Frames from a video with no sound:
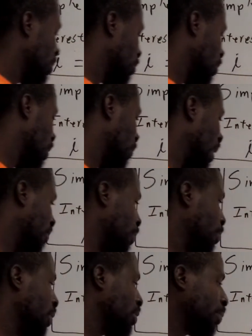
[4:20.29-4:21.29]
So here we have
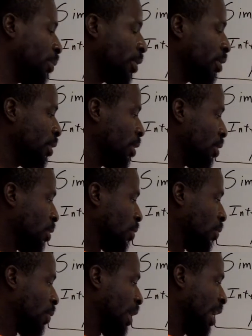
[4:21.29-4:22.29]
the principal,
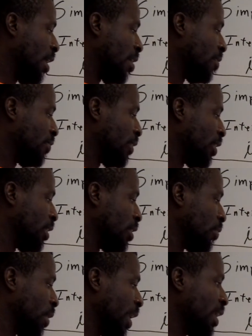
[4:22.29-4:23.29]
we have
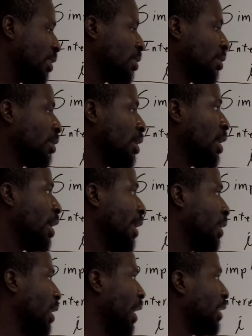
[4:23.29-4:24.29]
the rate,
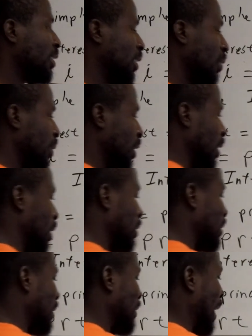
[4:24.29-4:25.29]
and the last thing we need
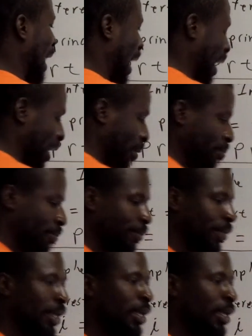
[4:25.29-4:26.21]
is the time.